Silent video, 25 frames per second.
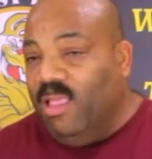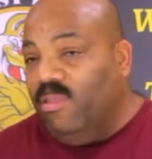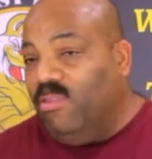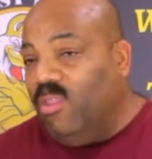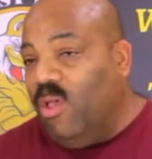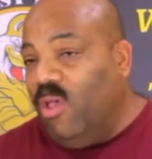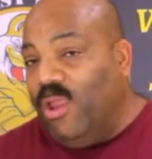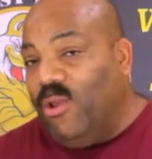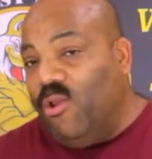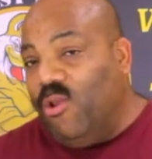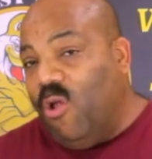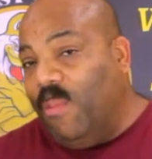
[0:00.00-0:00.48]

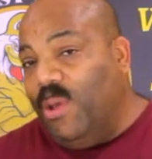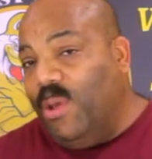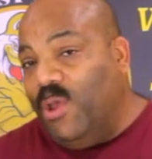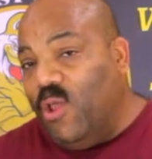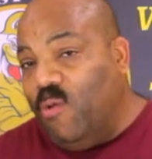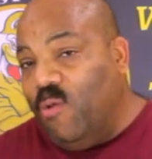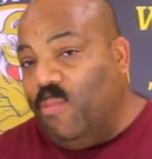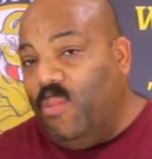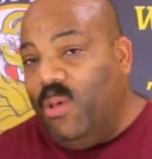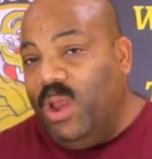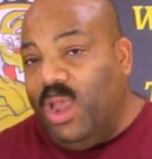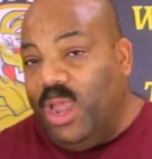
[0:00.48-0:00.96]
so I normally
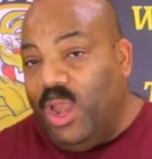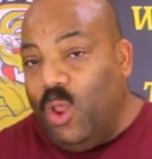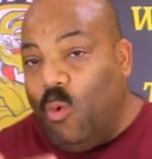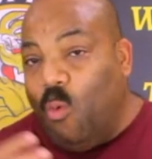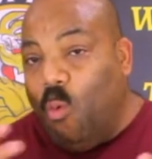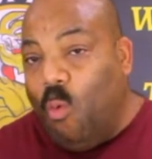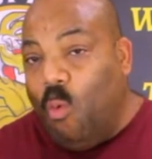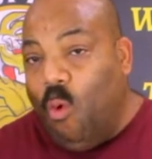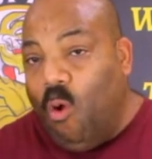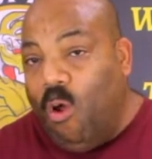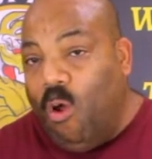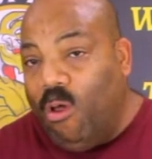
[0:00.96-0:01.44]
don't put any
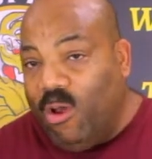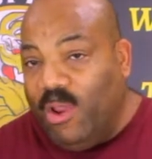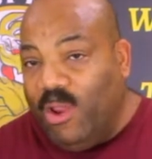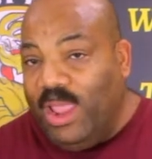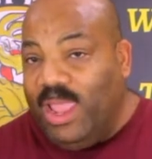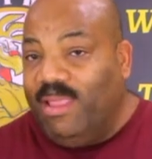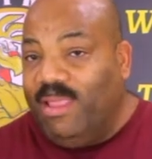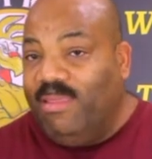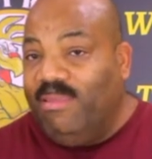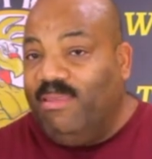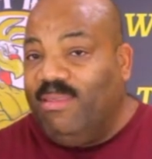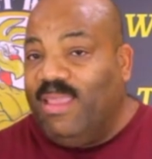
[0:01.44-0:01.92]
water
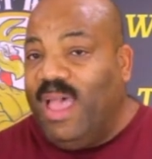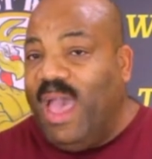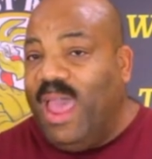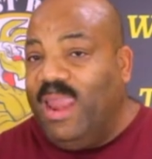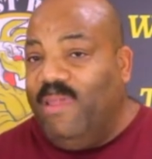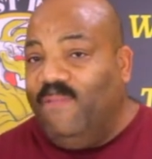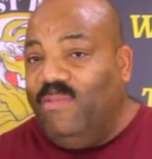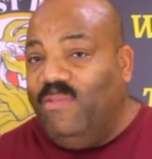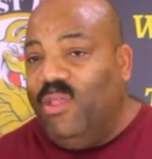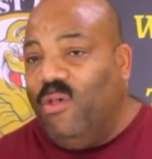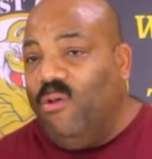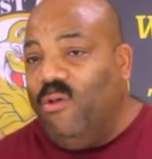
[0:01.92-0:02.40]

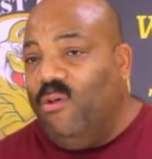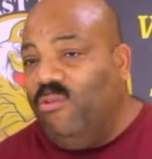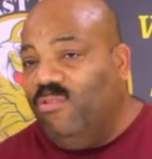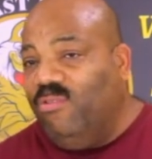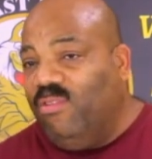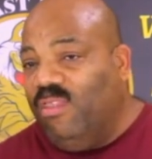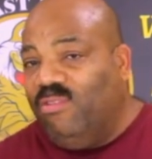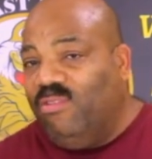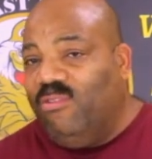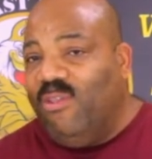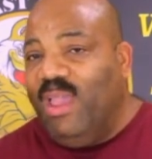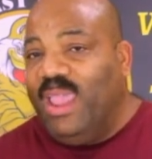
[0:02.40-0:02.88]
inside of
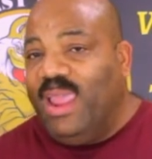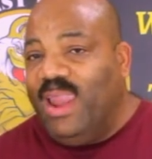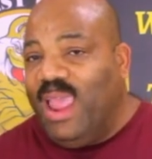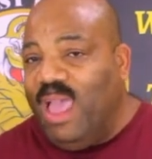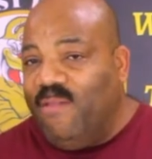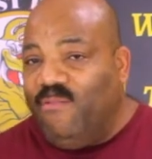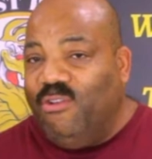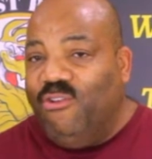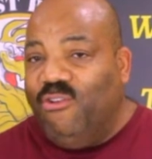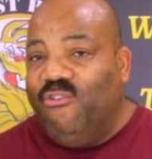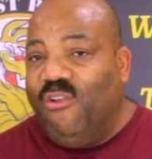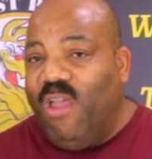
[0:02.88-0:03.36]
those just so I can
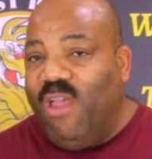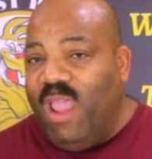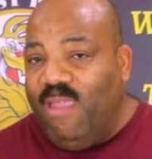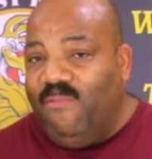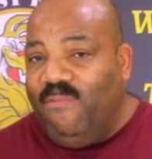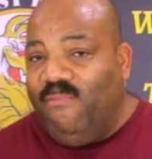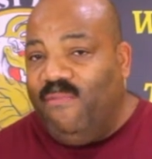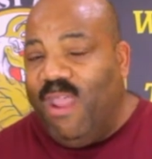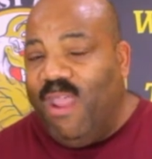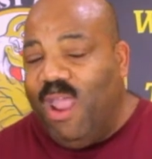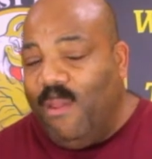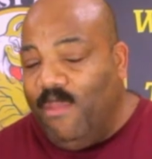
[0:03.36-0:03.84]
have a
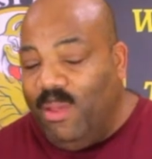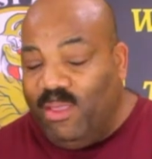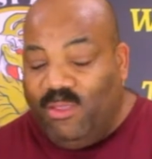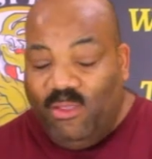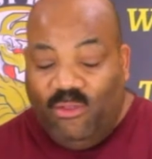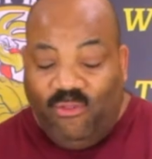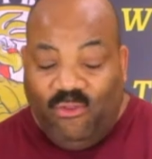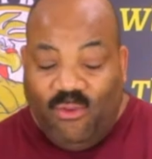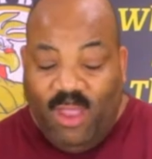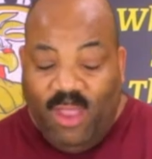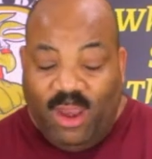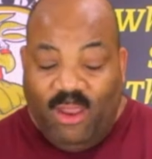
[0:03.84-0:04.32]
dry environment
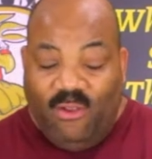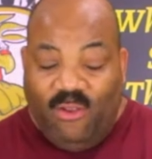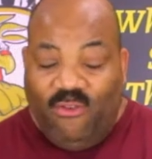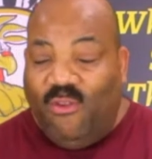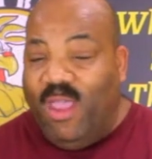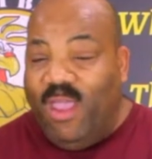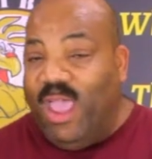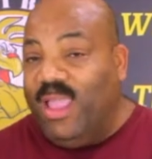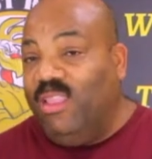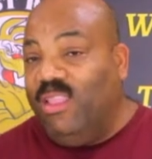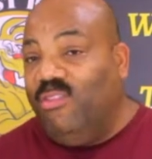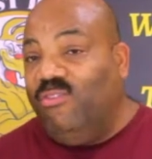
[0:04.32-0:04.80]
to try to
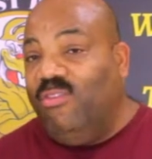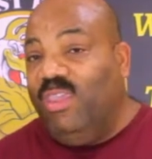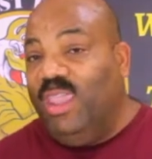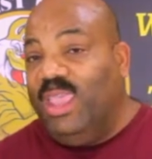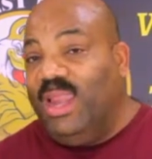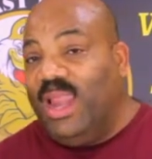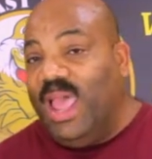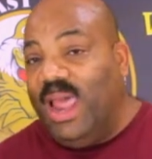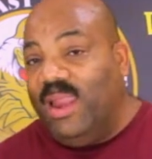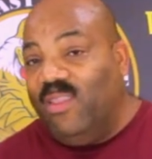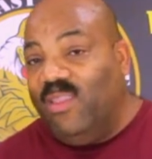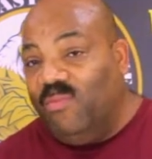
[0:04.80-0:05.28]
dry the
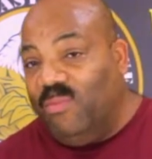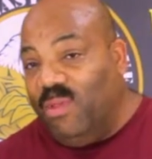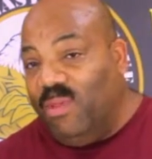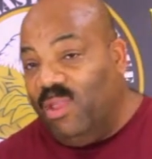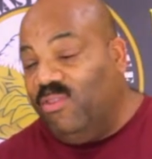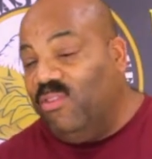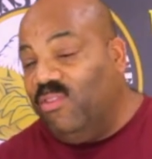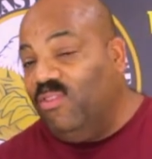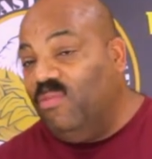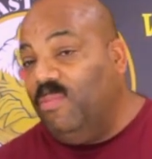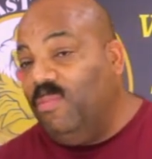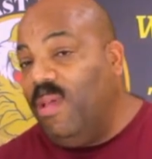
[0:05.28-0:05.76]
chicken out as
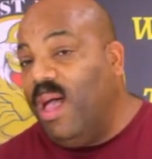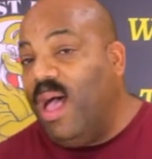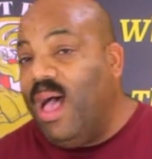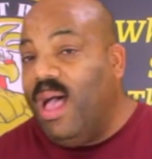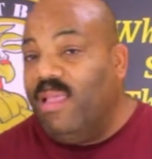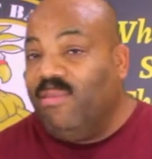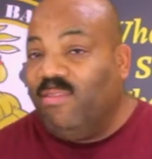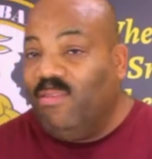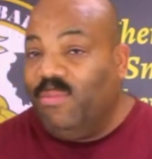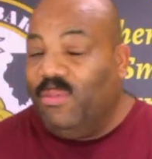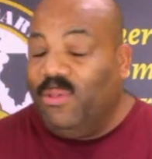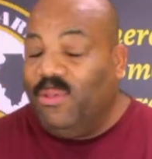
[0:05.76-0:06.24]
much as
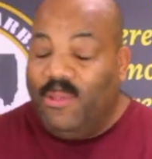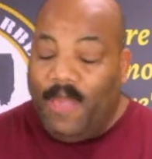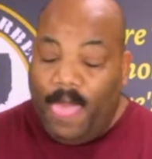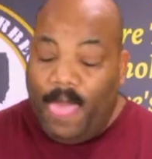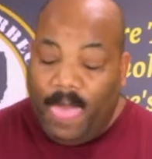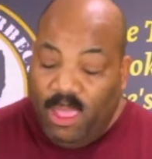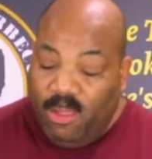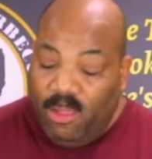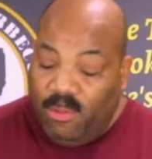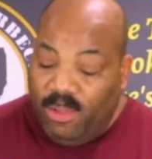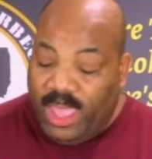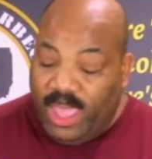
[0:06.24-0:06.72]
possible.
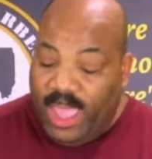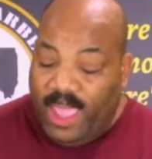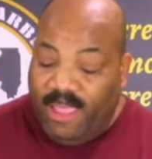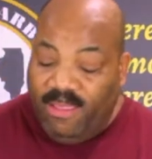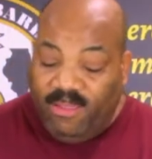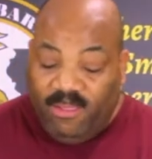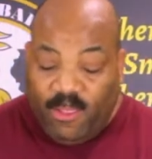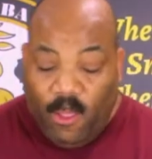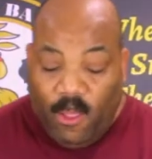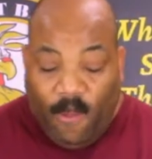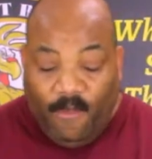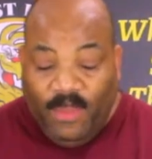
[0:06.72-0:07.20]

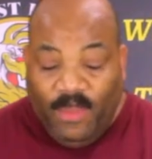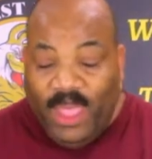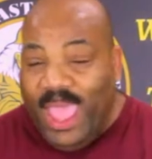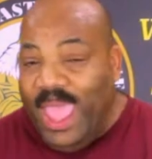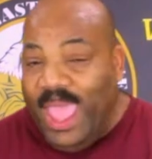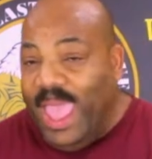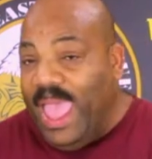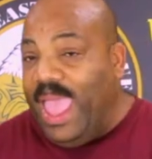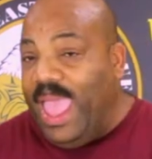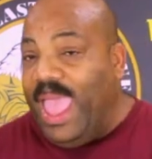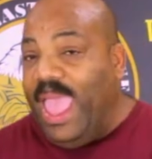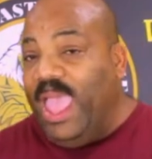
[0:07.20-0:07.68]
Okay, so
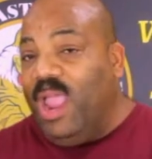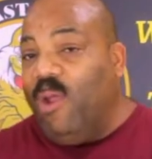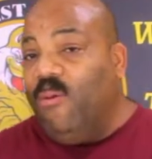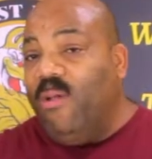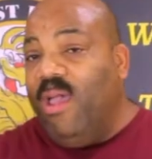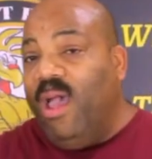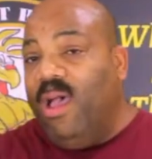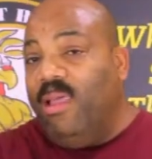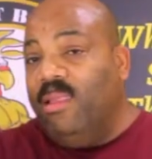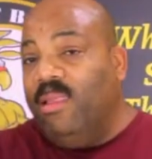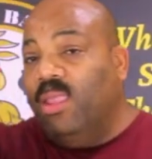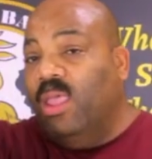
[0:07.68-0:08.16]
hey, hang
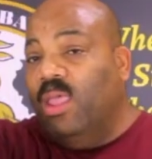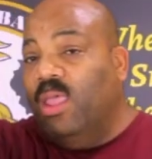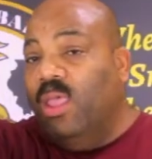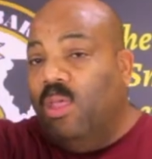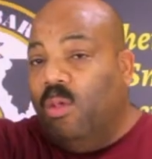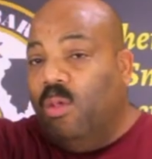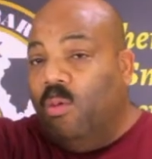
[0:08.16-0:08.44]
around.